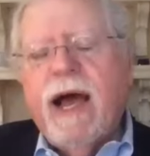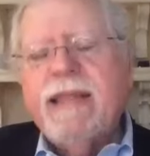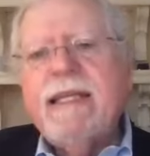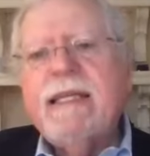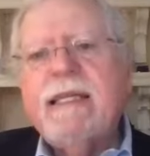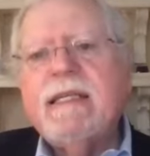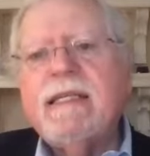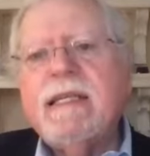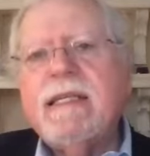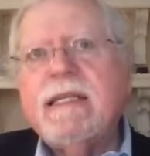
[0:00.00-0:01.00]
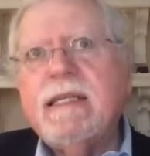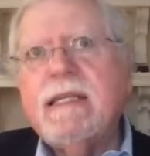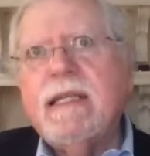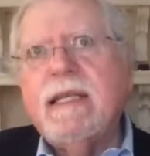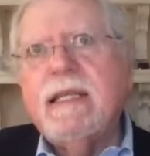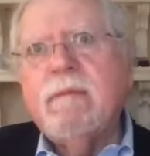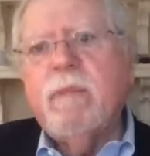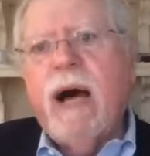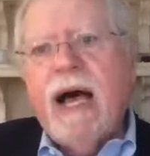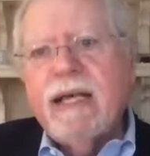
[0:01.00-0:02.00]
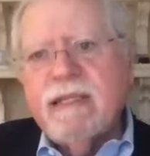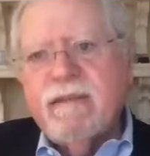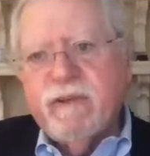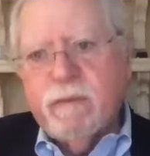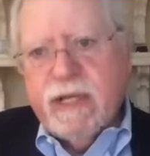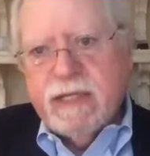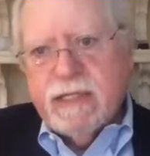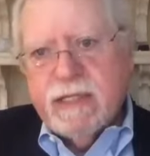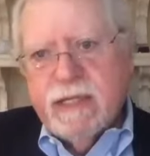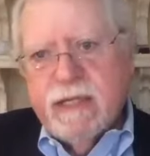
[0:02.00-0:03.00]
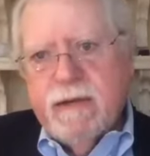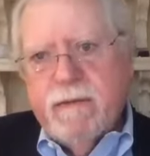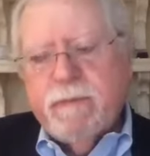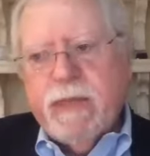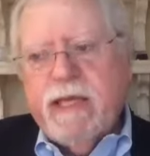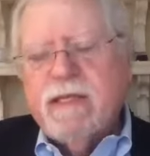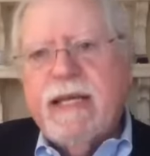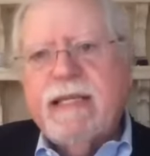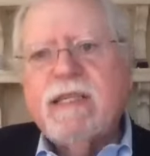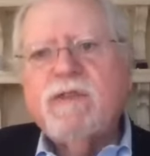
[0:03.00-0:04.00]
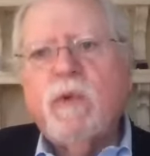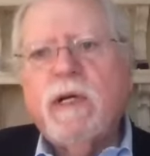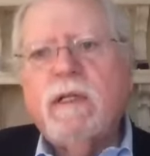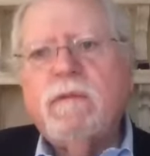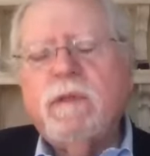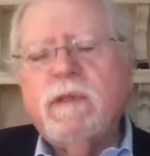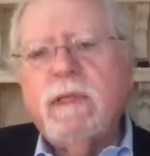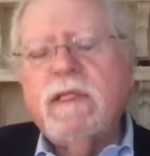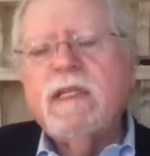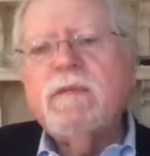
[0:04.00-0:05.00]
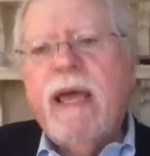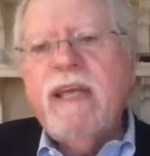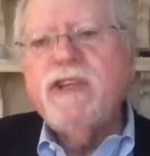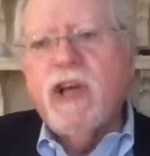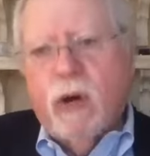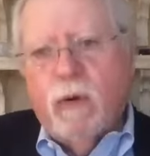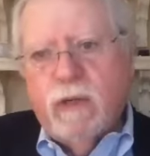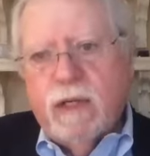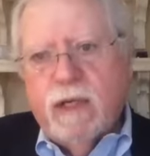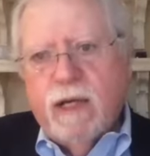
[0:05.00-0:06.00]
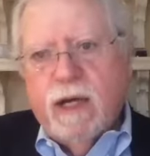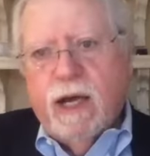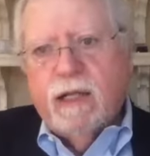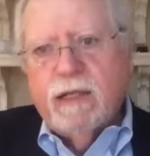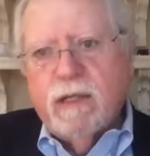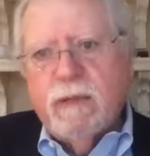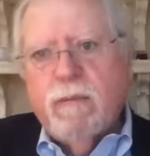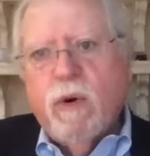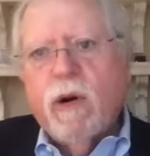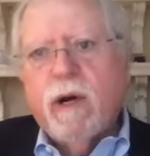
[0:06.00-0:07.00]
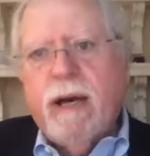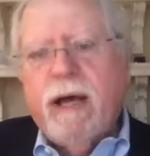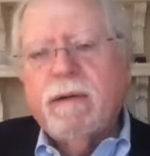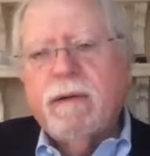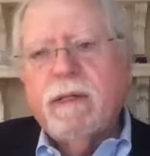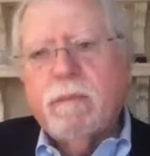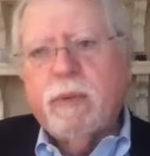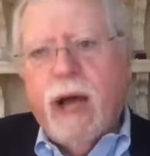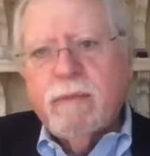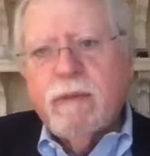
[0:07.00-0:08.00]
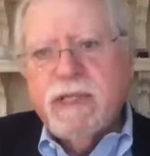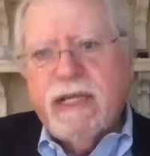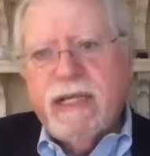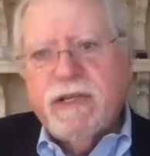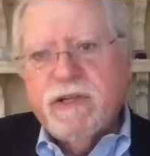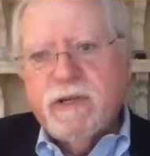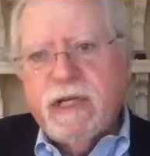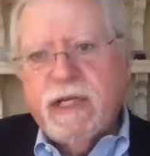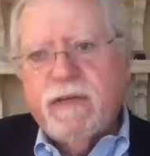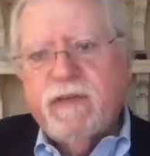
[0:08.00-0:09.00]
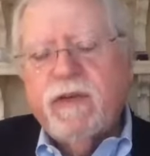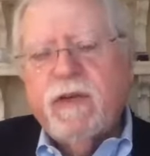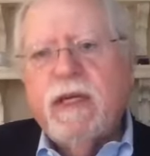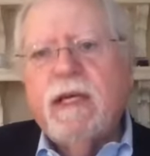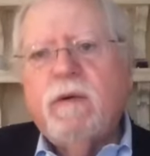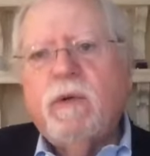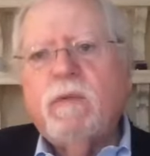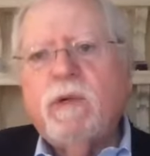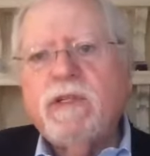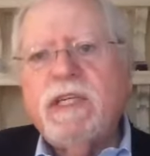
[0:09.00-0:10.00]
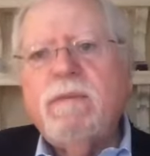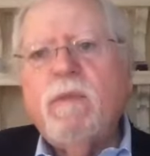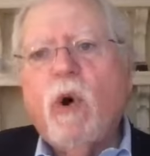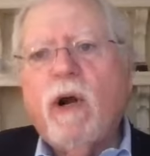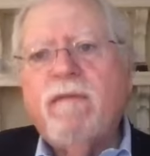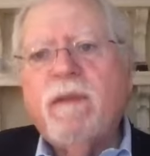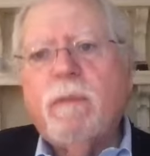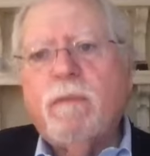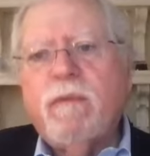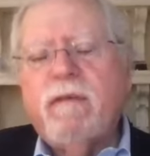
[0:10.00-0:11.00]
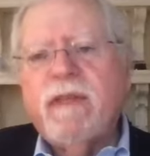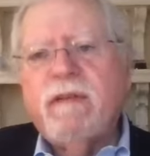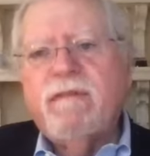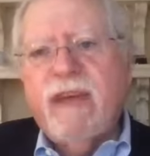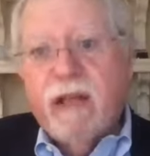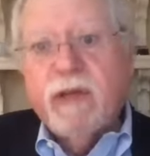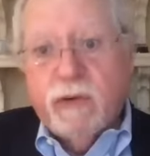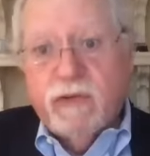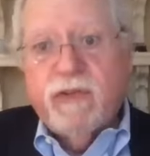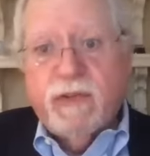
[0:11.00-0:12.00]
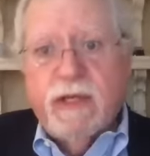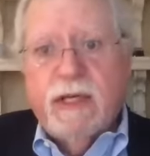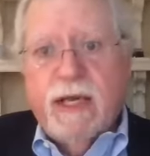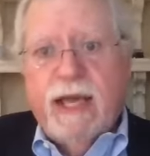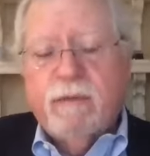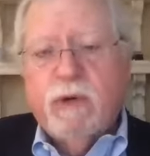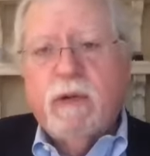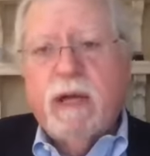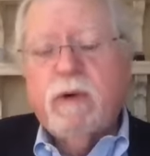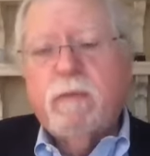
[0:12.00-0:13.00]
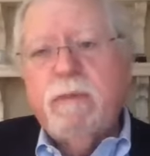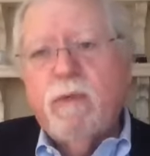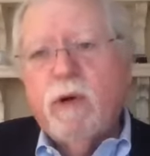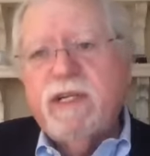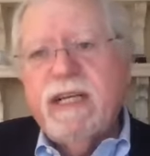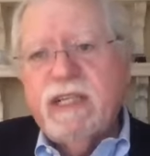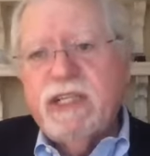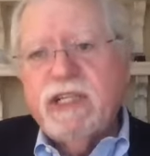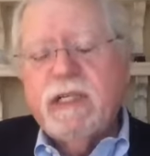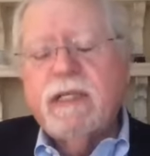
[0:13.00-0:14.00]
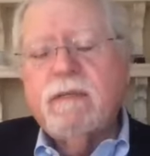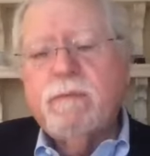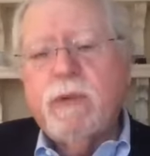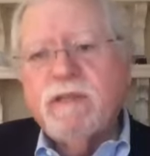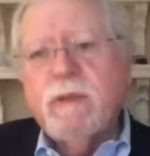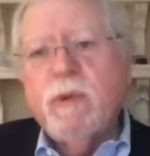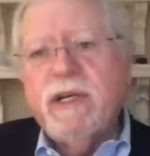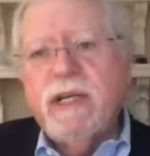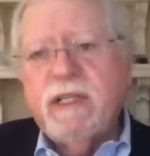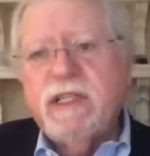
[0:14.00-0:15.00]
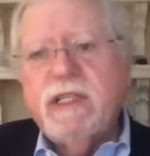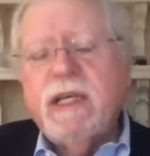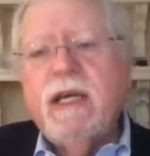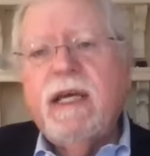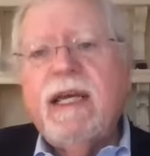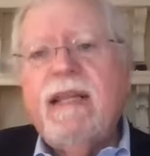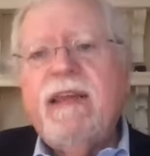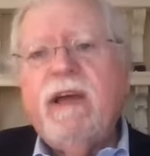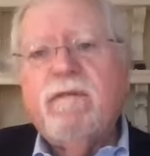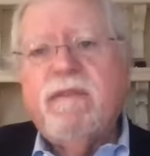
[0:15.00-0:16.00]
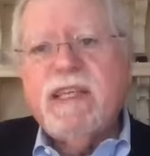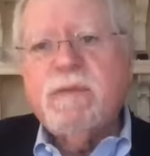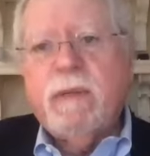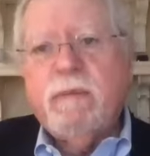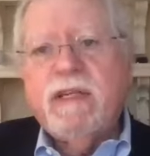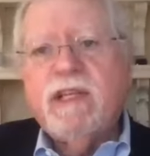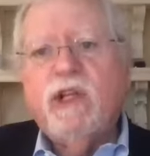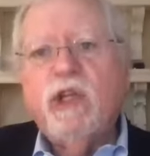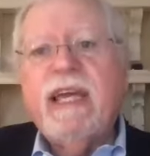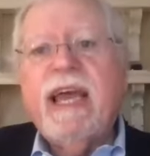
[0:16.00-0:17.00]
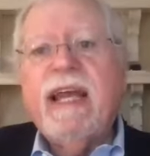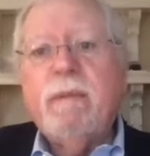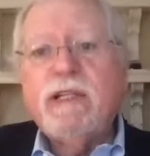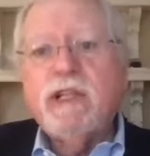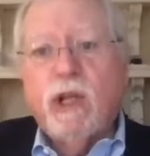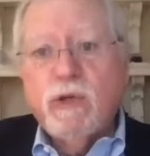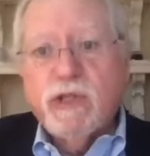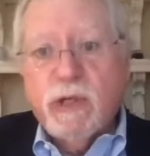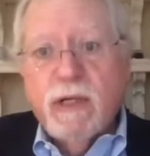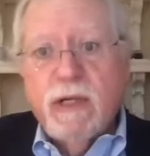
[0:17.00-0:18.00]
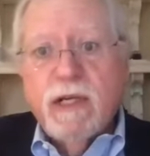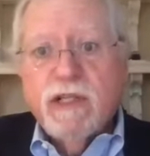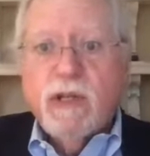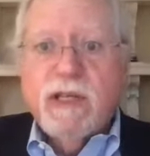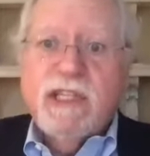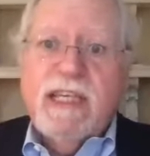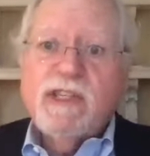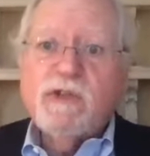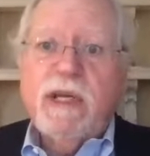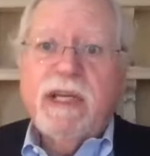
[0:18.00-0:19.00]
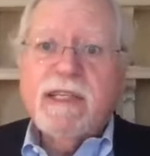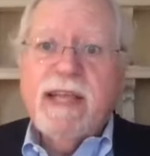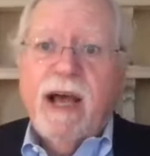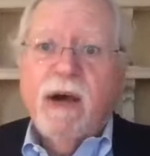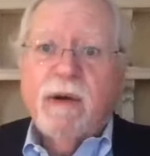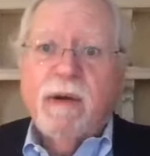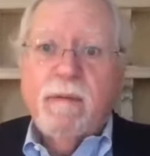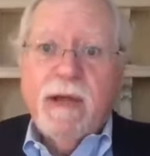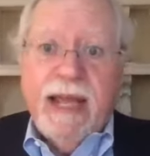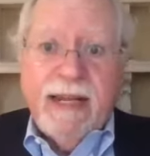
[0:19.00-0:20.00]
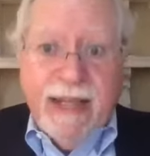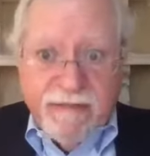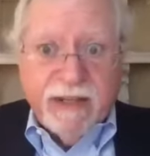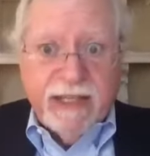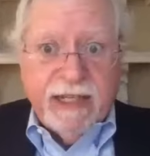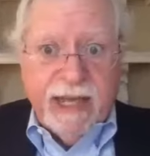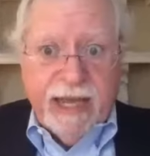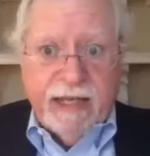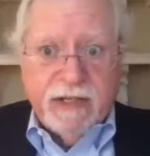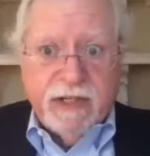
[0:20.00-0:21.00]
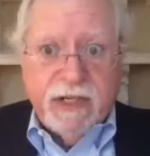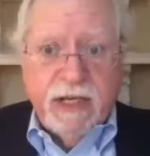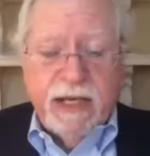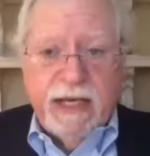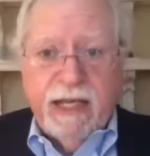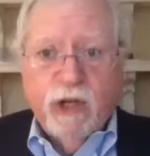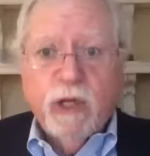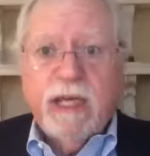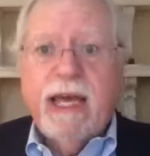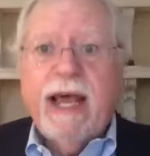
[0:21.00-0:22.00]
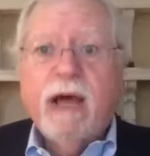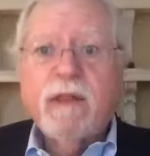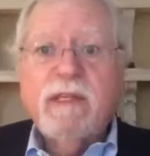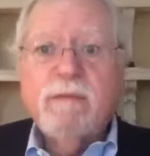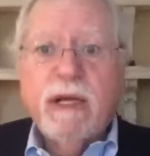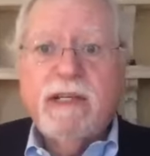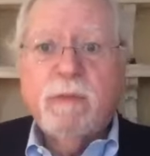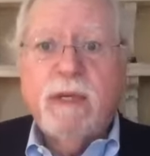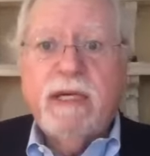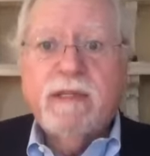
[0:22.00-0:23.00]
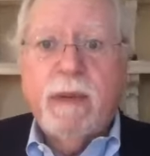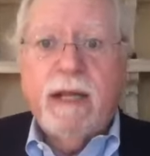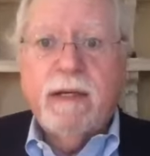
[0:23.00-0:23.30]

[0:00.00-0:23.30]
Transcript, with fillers: think that this, this the, the positive from this is that this will this may show a little bit more about the problems in the industry because we'll we'll see more of the of the failures and we'll and we'll be more diligent brands will be more diligent in their investment because they're looking at it much closer so the c suite is now definitely engaged in looking at how these monies are being spent